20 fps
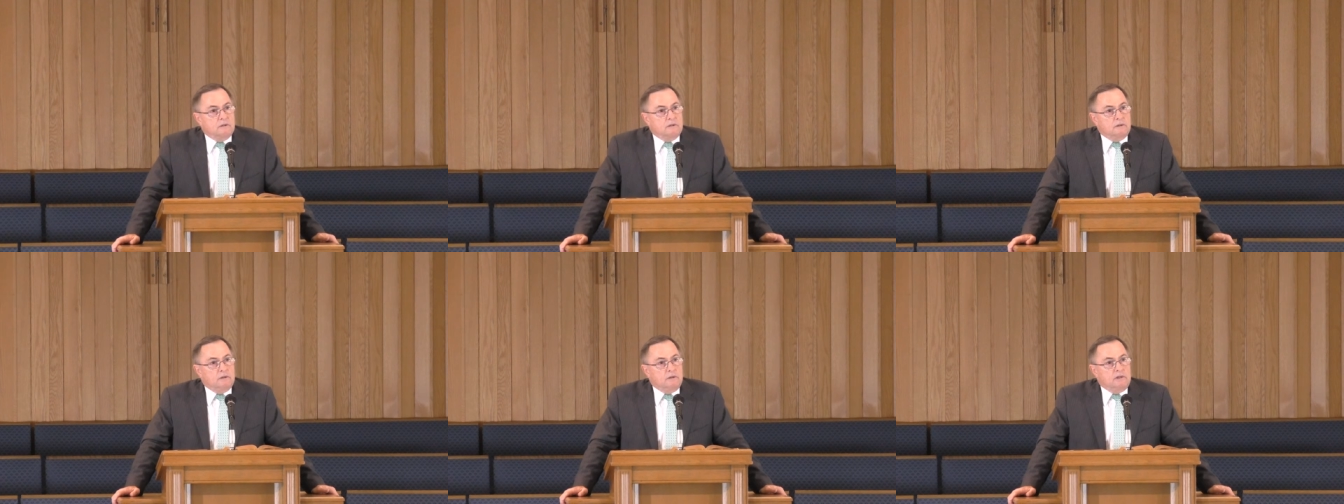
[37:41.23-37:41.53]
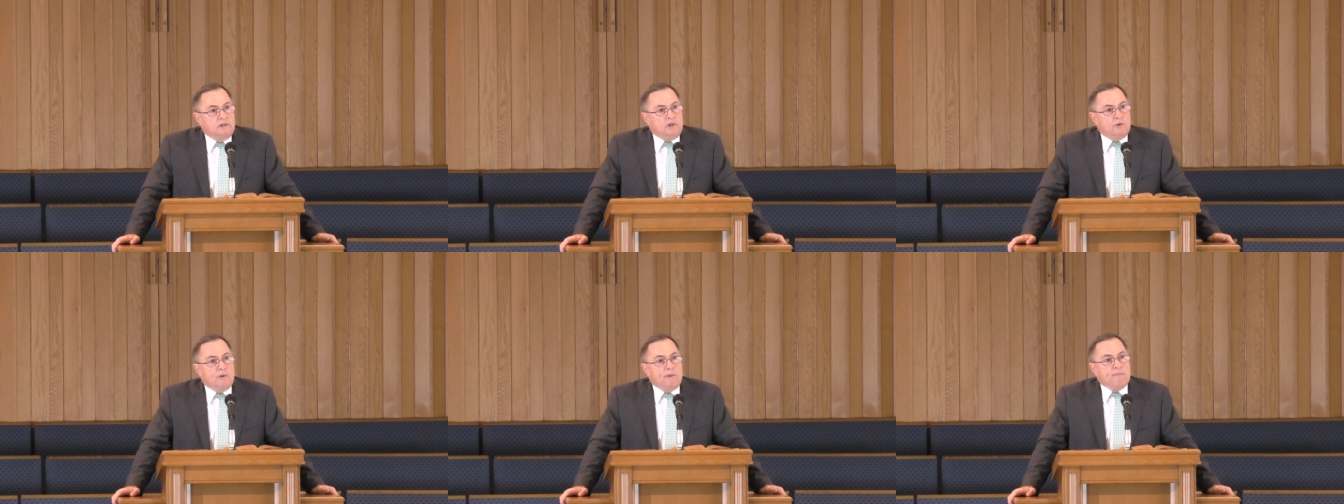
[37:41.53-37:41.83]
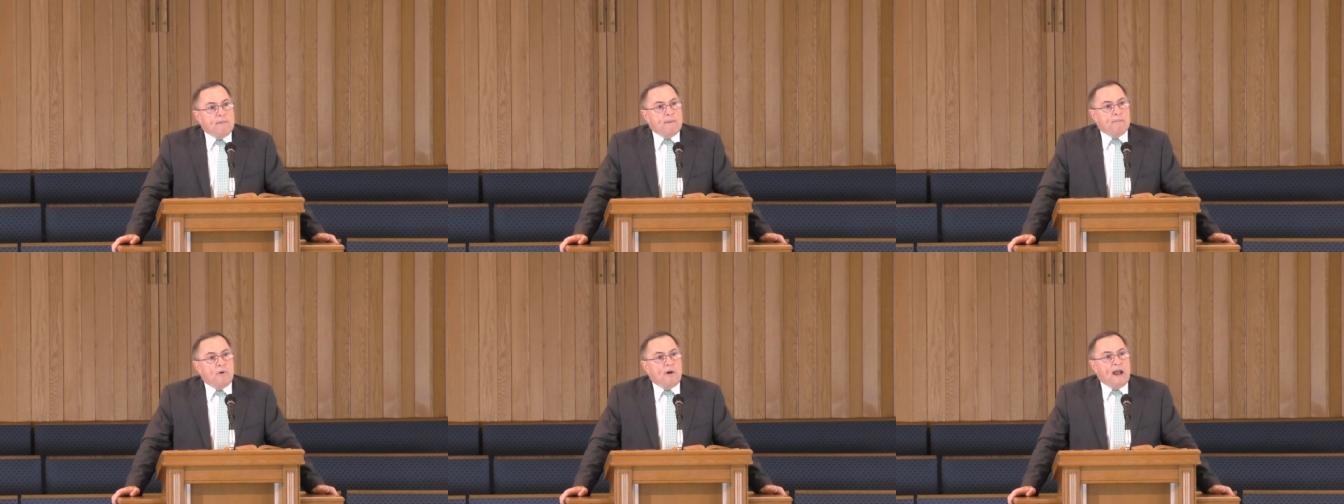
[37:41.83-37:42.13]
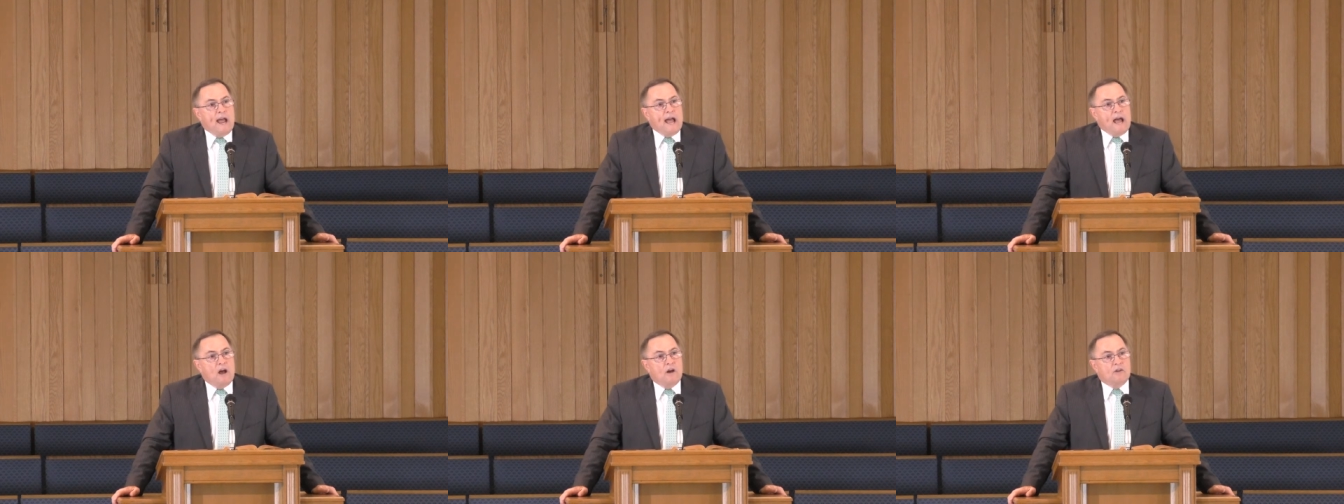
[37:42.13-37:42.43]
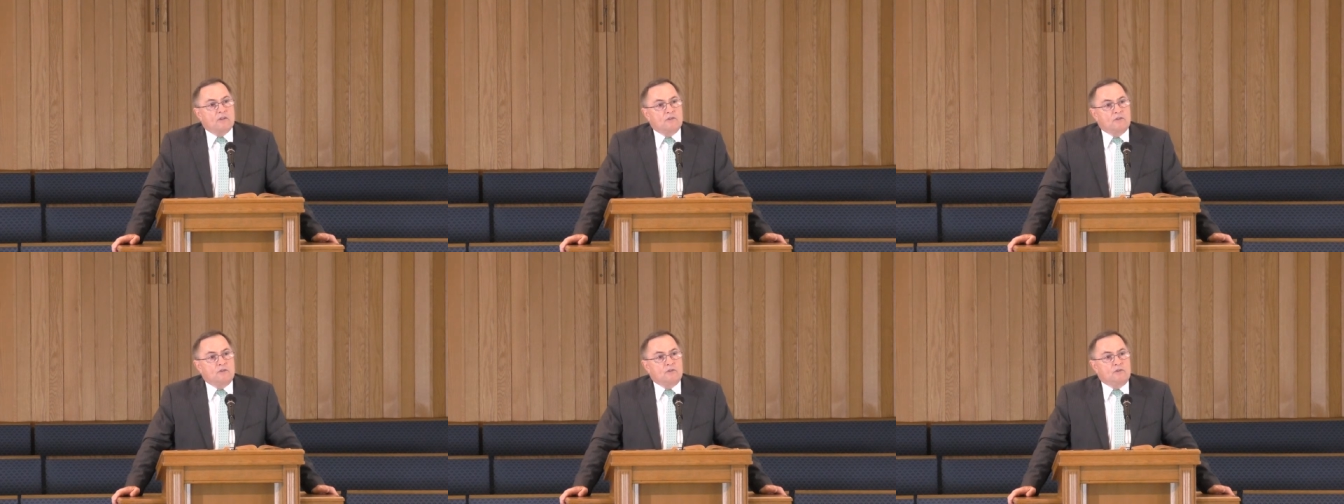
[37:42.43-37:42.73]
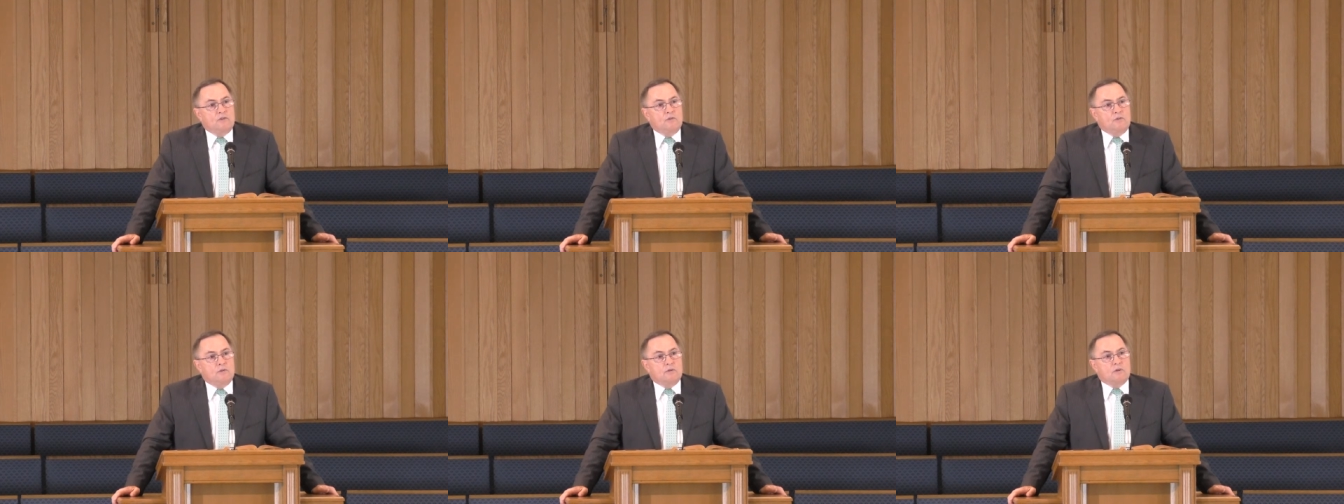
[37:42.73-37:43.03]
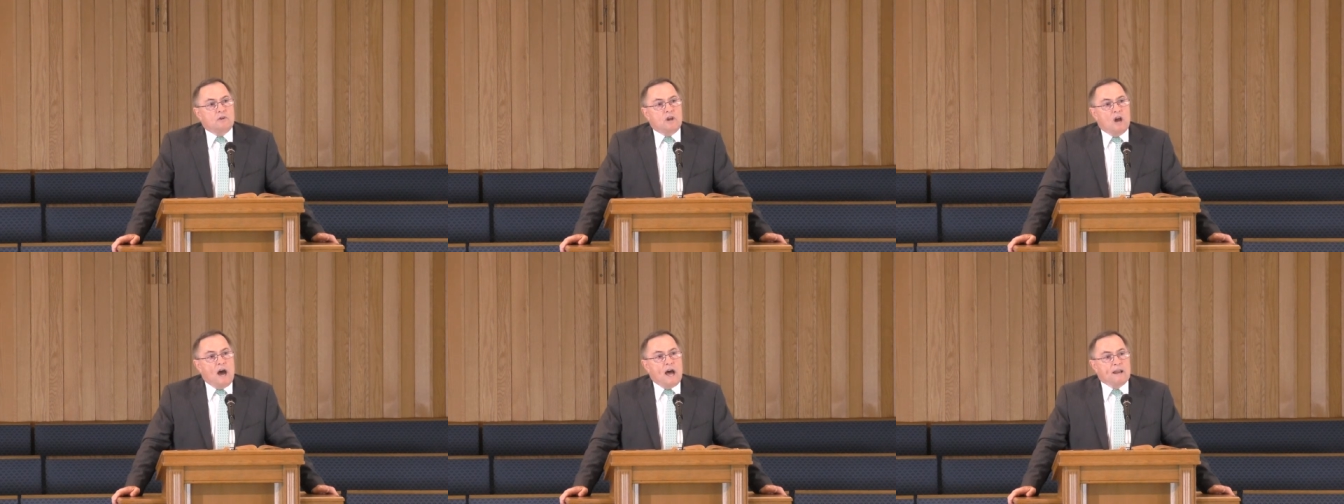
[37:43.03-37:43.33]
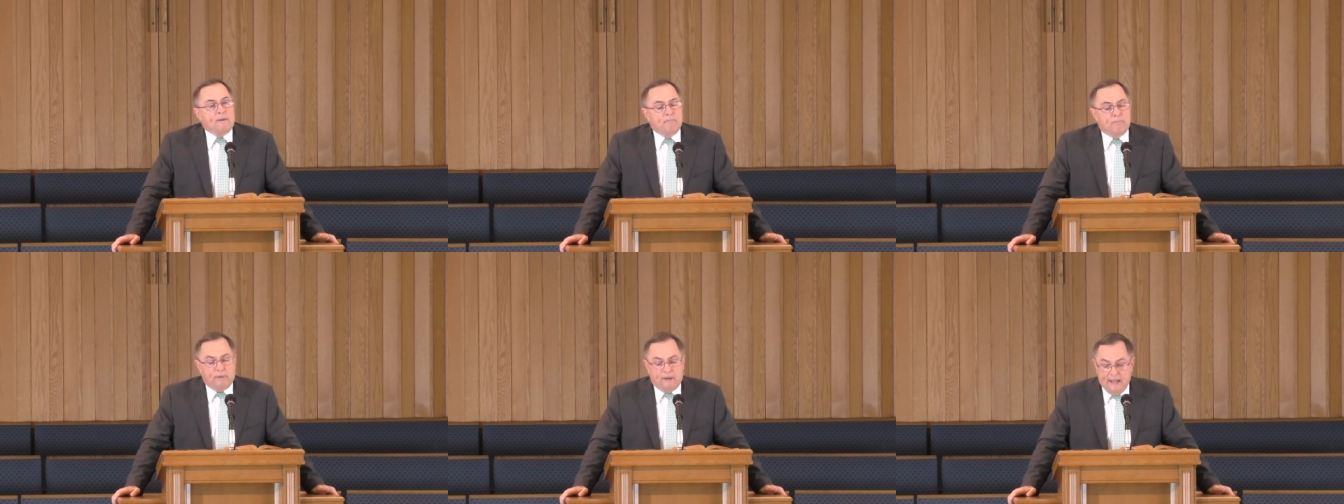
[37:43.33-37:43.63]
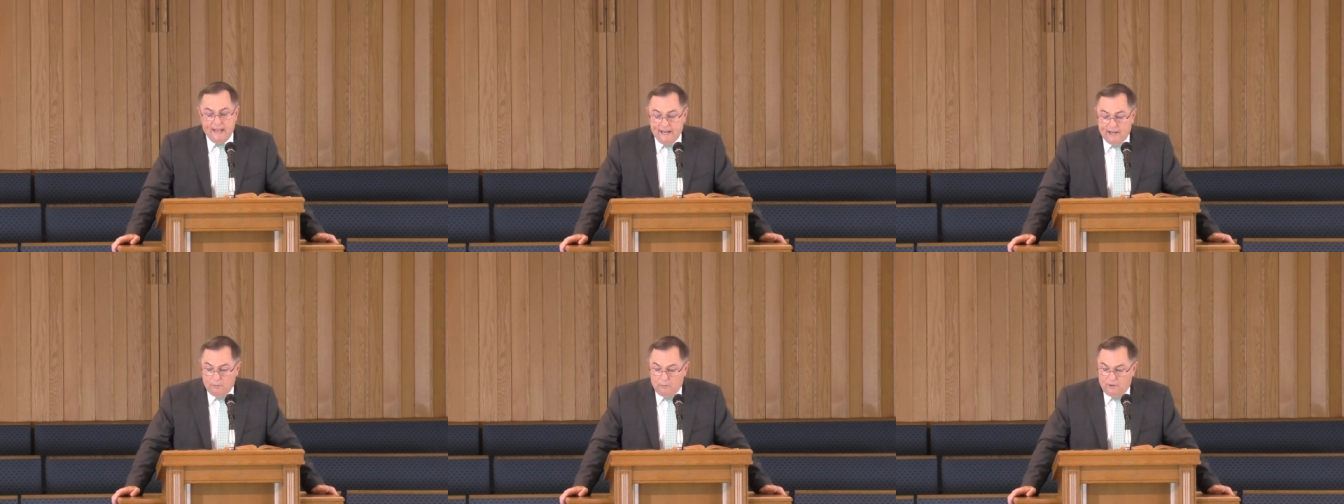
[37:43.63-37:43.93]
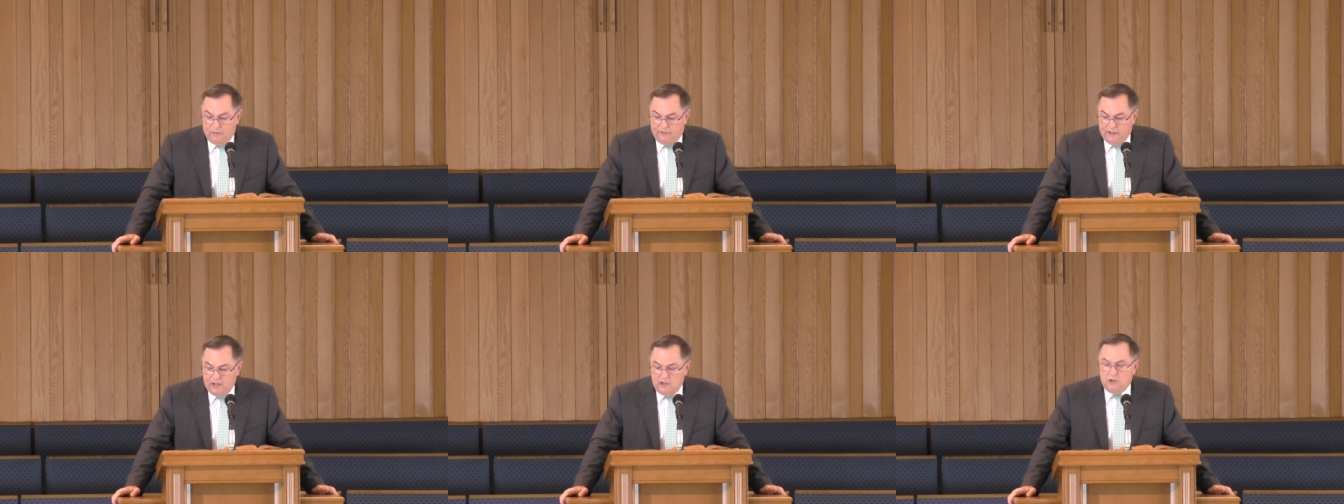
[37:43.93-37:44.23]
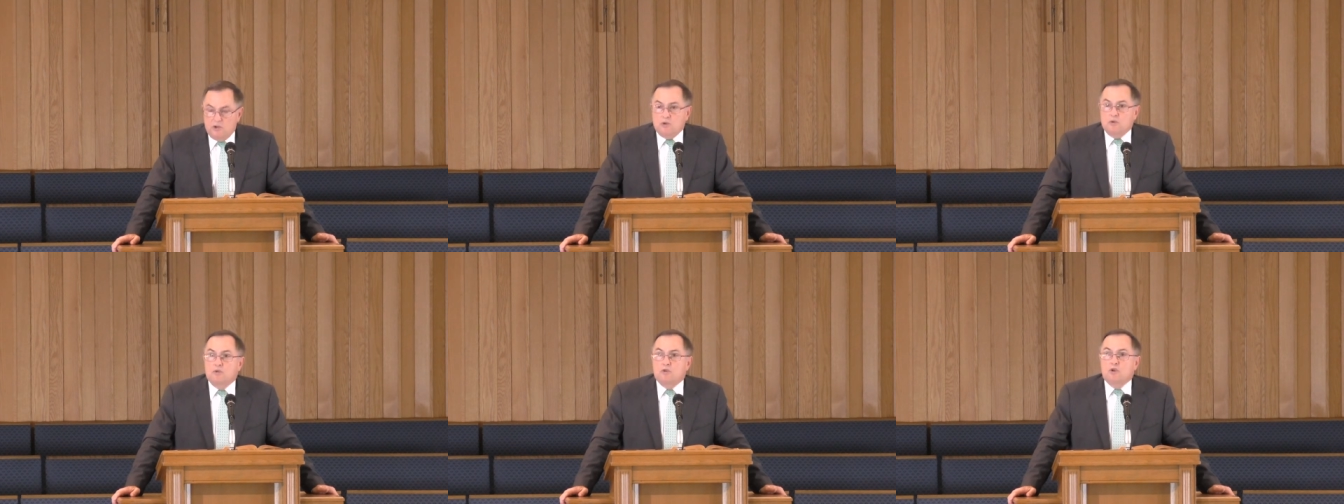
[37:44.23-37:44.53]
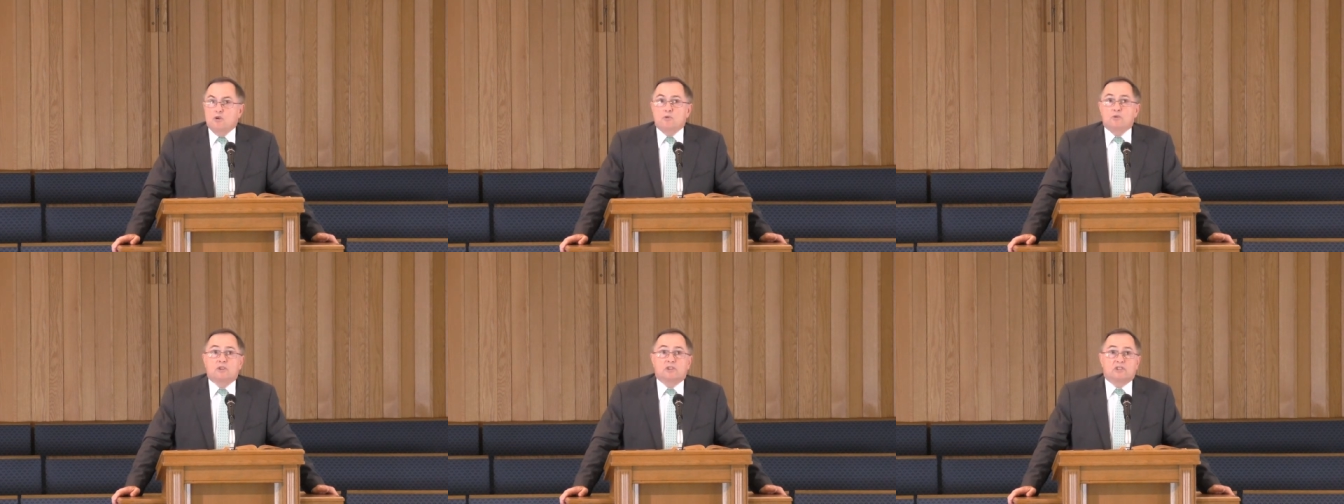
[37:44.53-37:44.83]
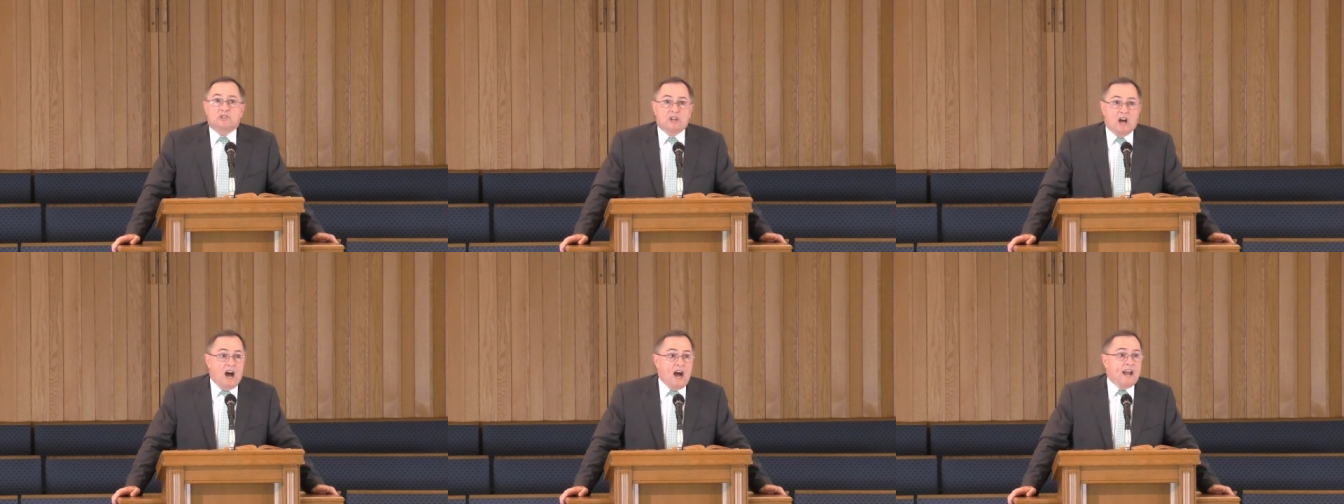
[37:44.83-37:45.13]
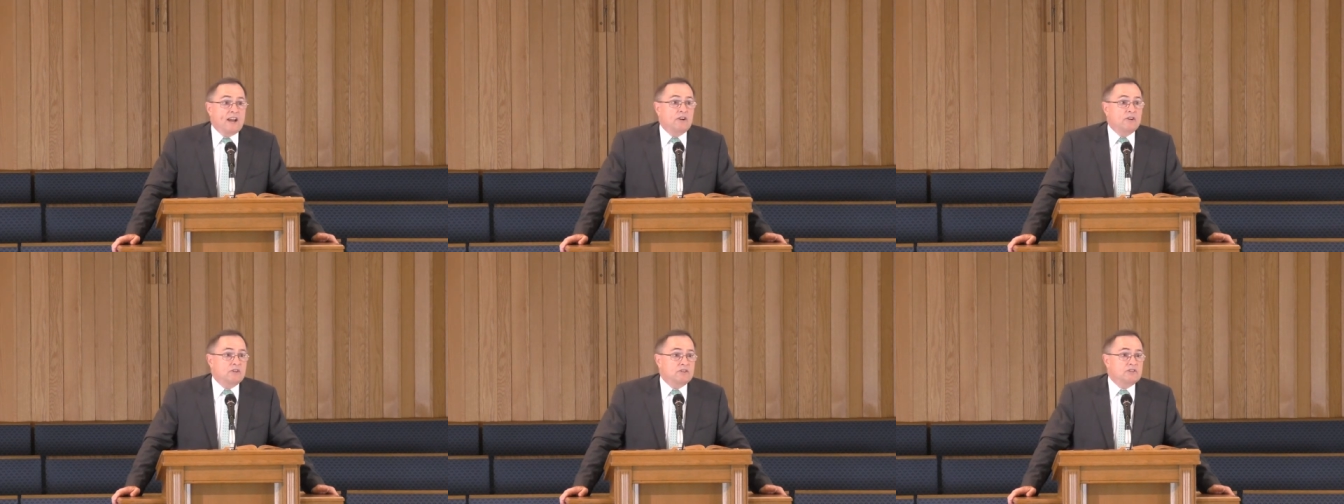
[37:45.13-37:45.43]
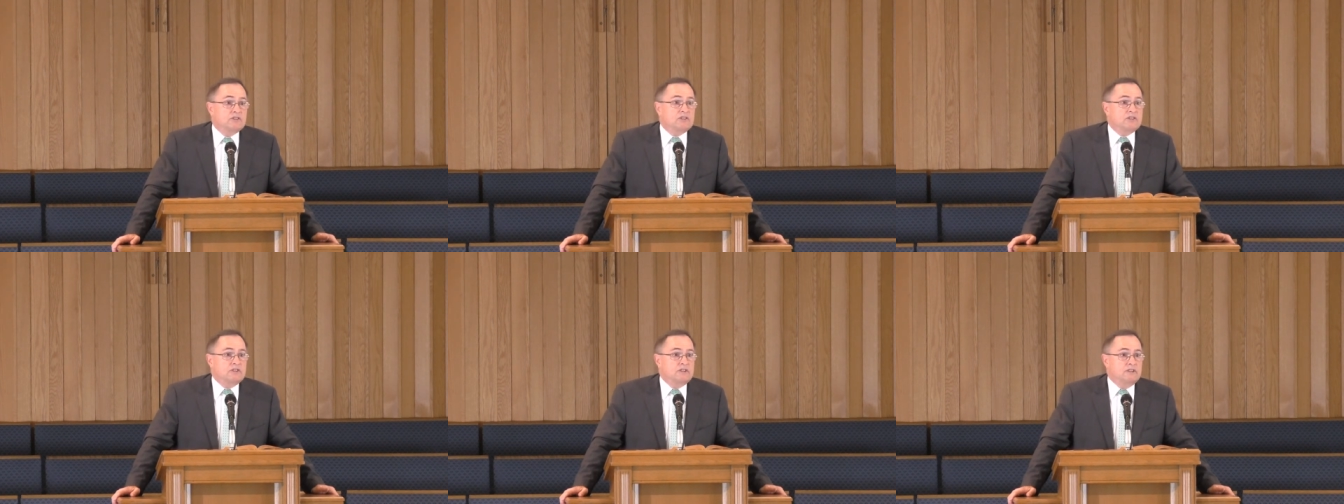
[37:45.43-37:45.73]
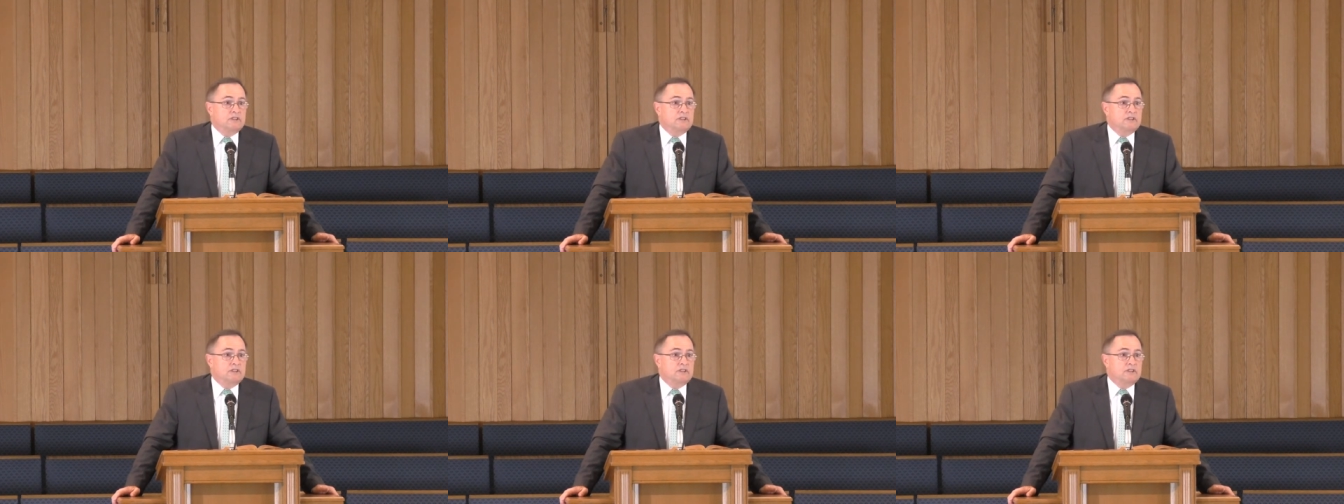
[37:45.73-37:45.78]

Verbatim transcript: Do you remember how God implanted within you new desires?